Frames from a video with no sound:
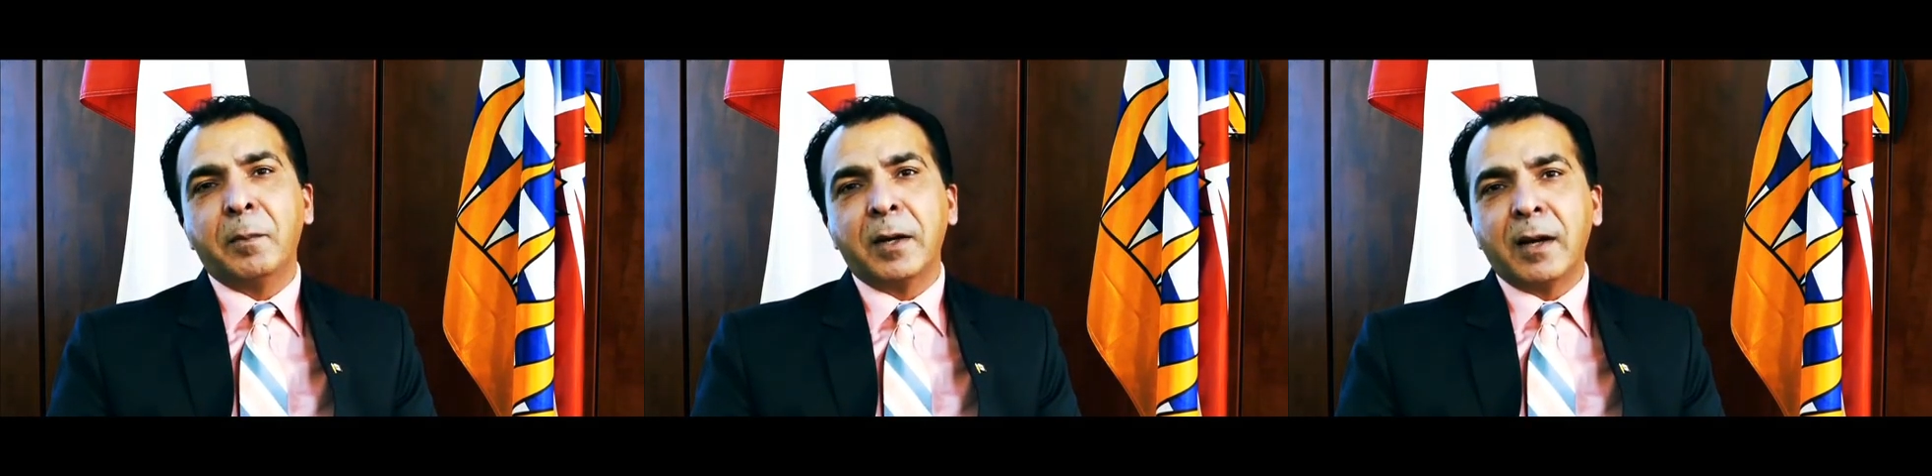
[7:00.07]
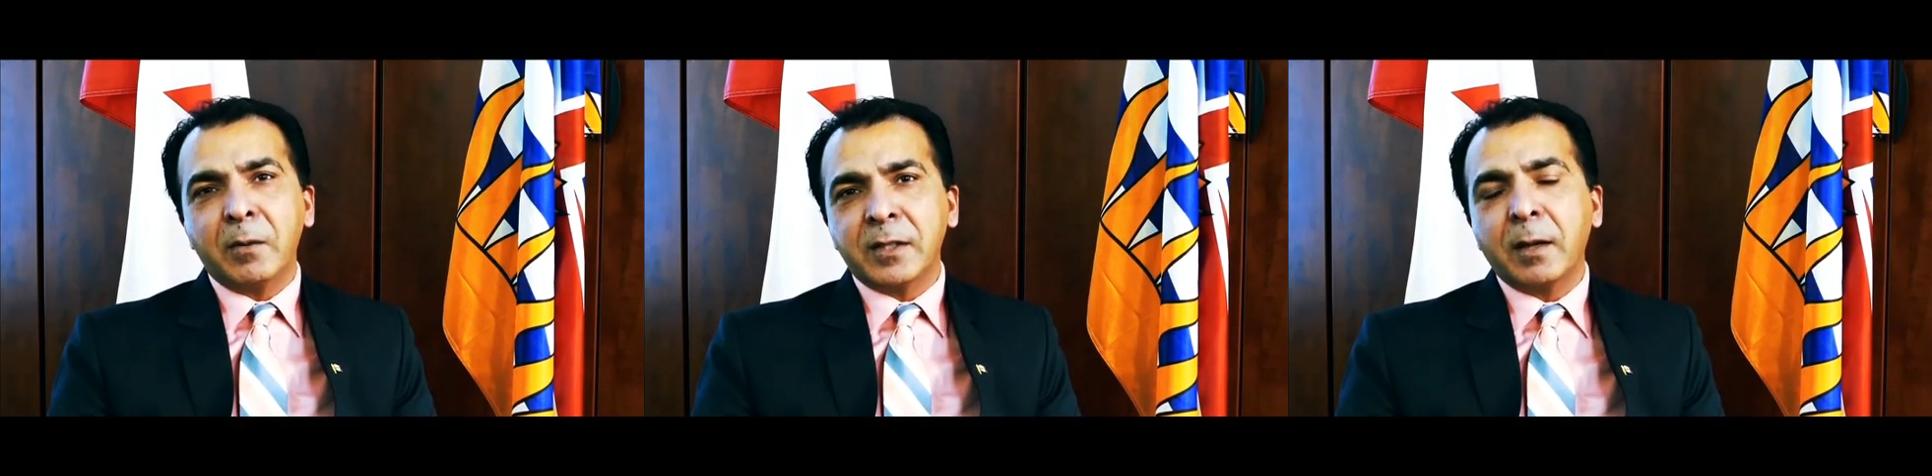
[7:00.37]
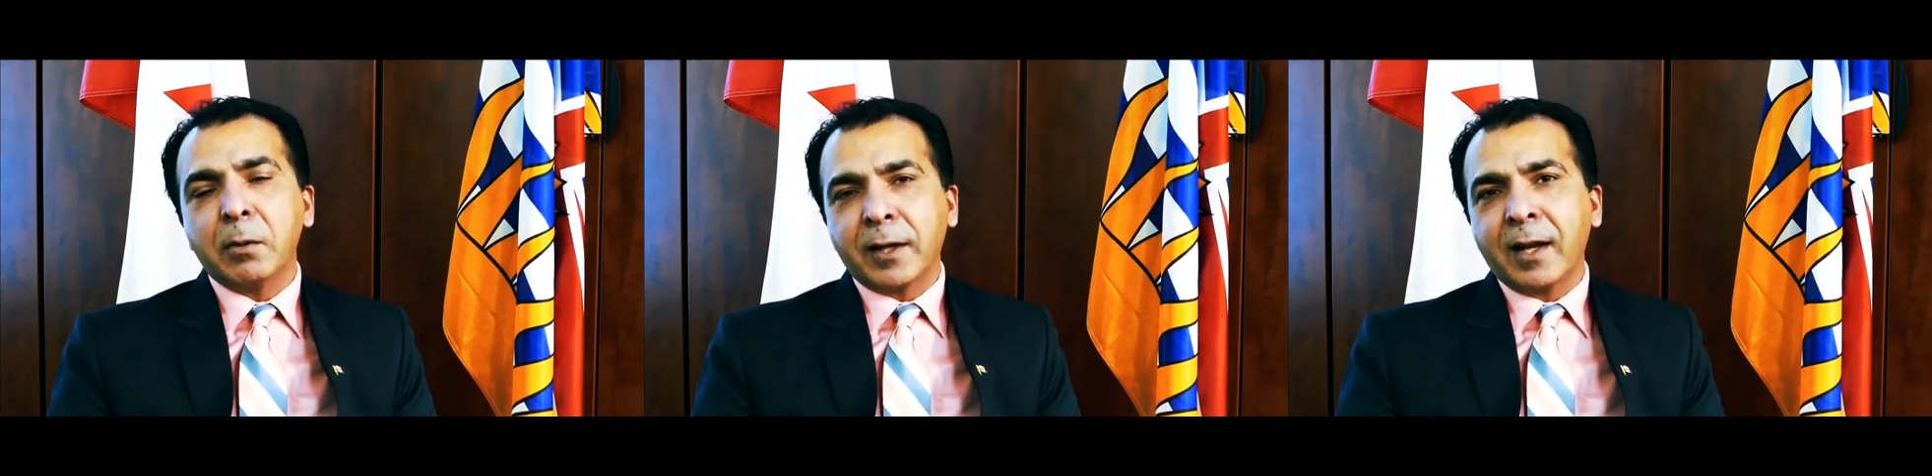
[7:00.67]
but I was
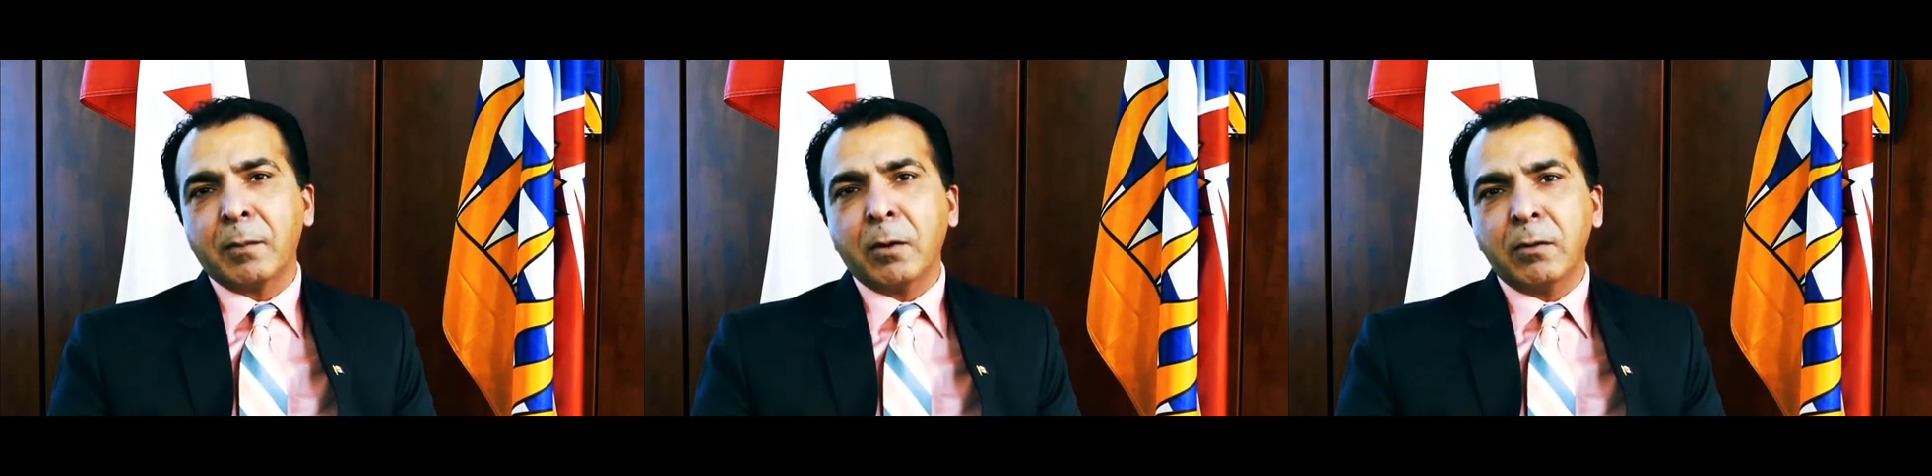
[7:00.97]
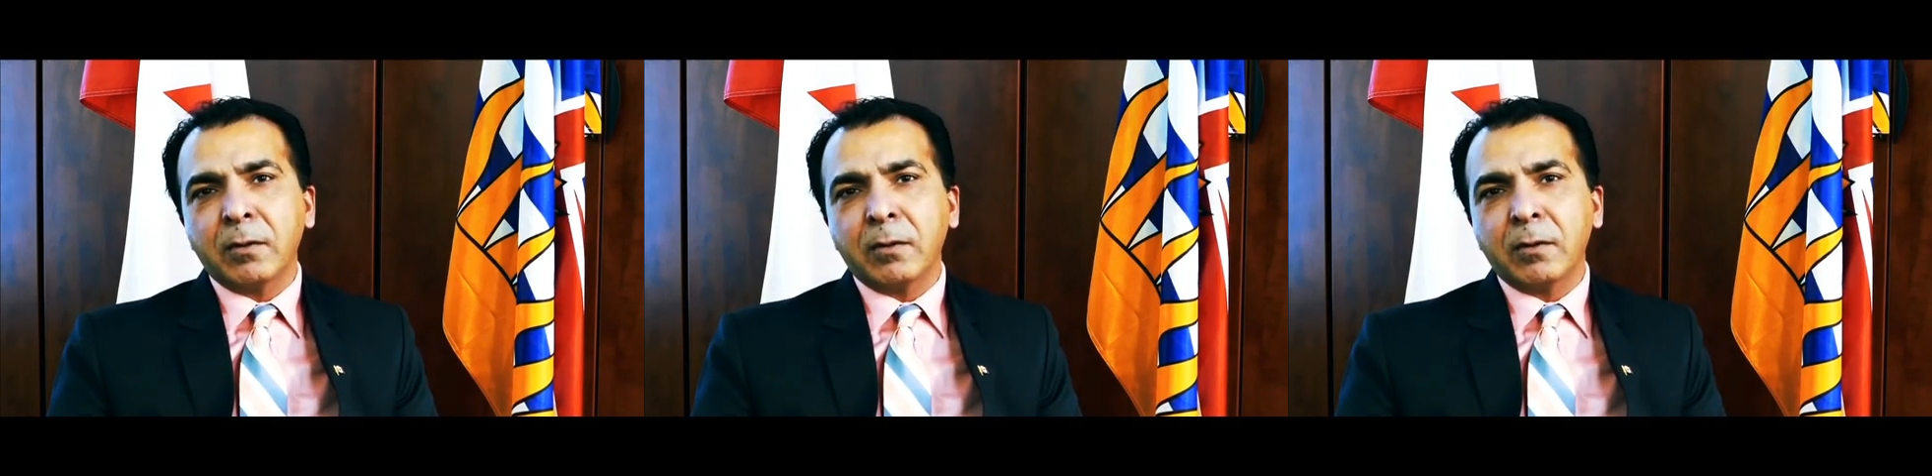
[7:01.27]
able to get about